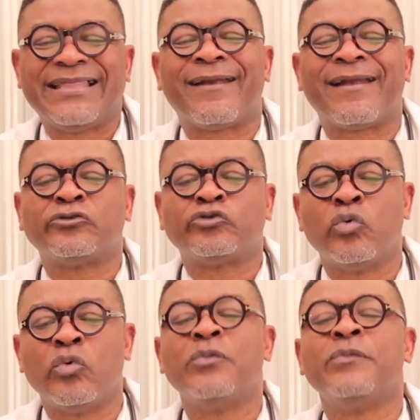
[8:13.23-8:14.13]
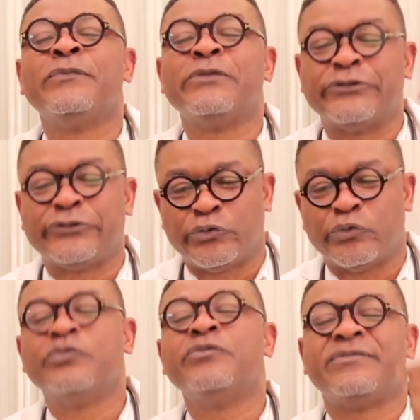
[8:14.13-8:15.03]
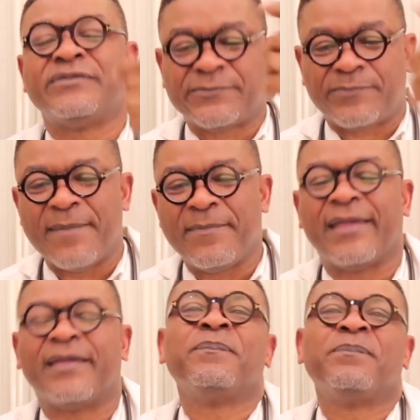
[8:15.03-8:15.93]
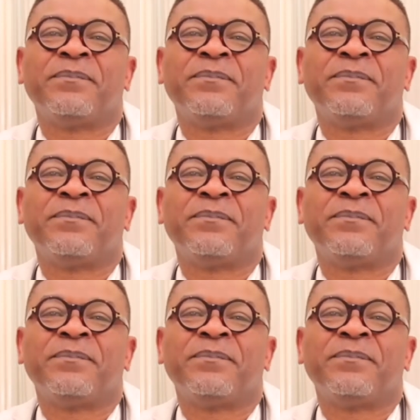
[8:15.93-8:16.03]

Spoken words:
teratozoospermia,